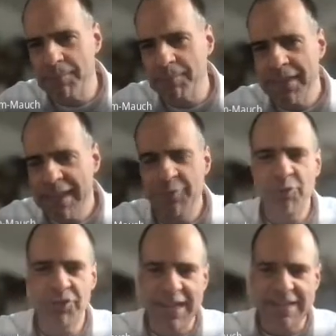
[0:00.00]
if
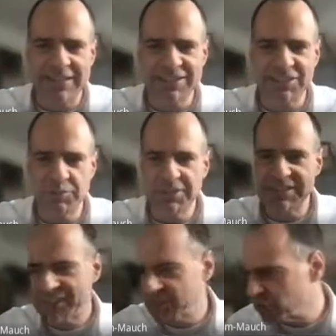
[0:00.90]
you take this to its
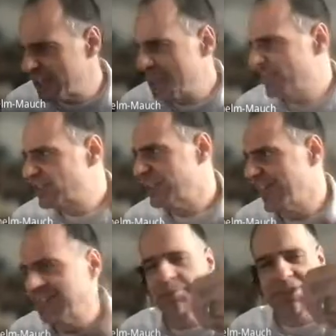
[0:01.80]
extreme, which it
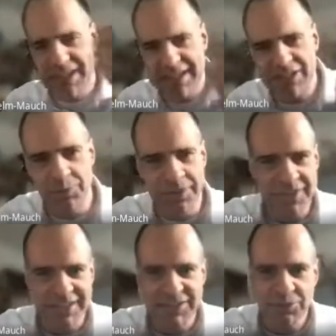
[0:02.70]
hasn't been taken to in
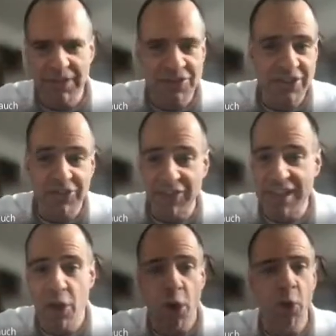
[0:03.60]
this, you can just
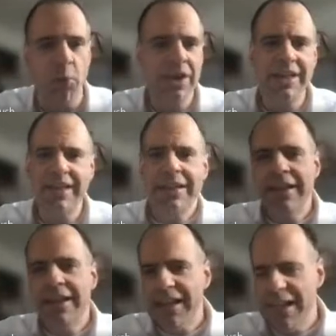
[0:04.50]
say, oh,
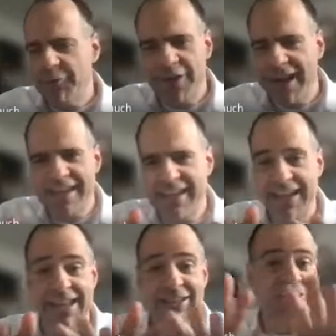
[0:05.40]
if I
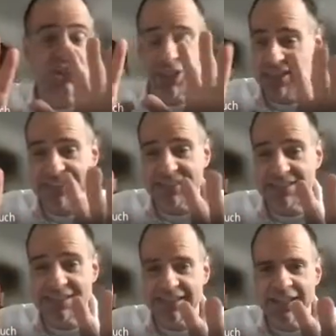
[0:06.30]
can
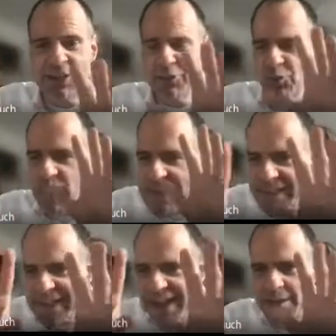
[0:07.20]
just
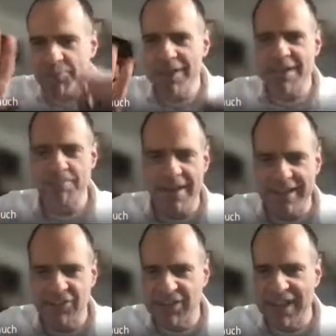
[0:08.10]
recalibrate my
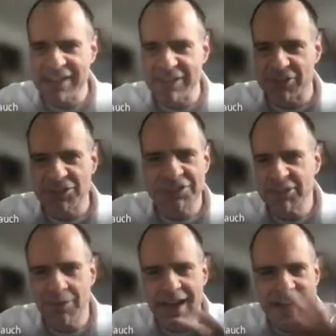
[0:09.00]
entangler
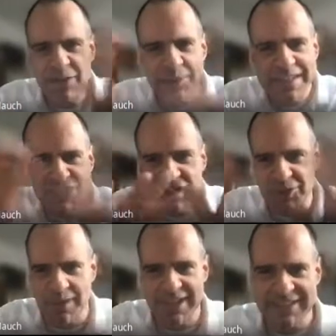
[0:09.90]
so I reach the
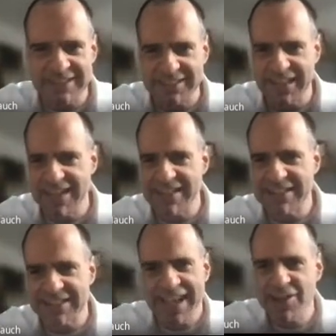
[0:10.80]
right
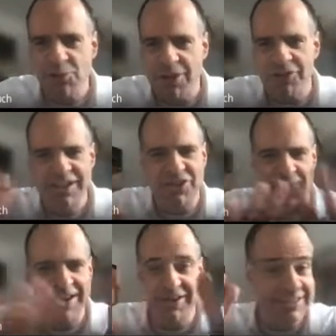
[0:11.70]
states, I do not need to
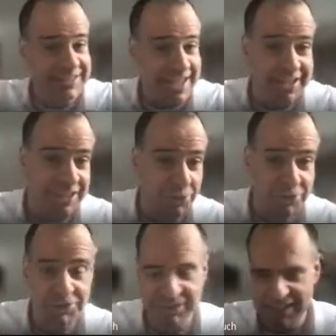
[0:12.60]
understand how
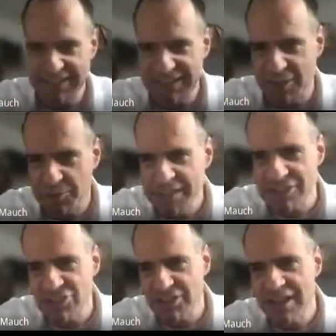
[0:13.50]
those states are reached.